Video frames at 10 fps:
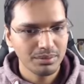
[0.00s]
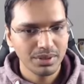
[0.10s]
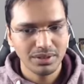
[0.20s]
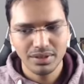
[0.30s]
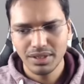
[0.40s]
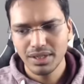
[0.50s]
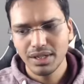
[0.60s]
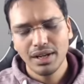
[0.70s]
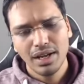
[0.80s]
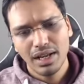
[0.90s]
b3.
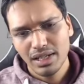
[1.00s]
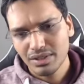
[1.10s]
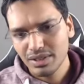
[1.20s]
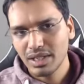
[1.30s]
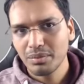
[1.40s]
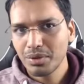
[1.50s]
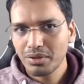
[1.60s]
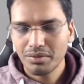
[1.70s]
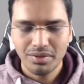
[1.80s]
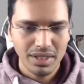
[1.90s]
Alexei kept
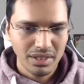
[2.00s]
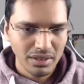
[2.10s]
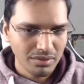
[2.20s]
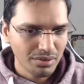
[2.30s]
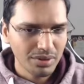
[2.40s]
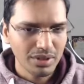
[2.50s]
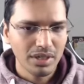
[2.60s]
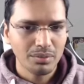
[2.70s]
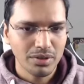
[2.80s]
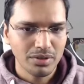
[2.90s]
on fighting for a
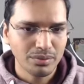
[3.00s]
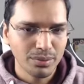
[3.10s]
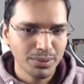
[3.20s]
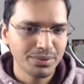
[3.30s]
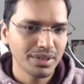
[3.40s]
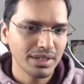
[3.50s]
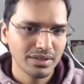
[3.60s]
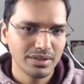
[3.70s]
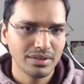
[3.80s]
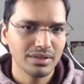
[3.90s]
couple of moves,
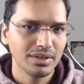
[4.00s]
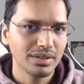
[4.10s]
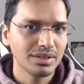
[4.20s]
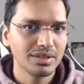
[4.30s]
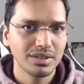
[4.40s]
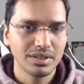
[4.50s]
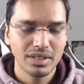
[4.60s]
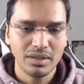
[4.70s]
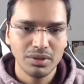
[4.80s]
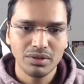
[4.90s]
as this is a
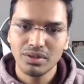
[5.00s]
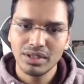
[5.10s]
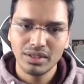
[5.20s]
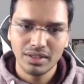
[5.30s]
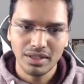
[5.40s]
team event,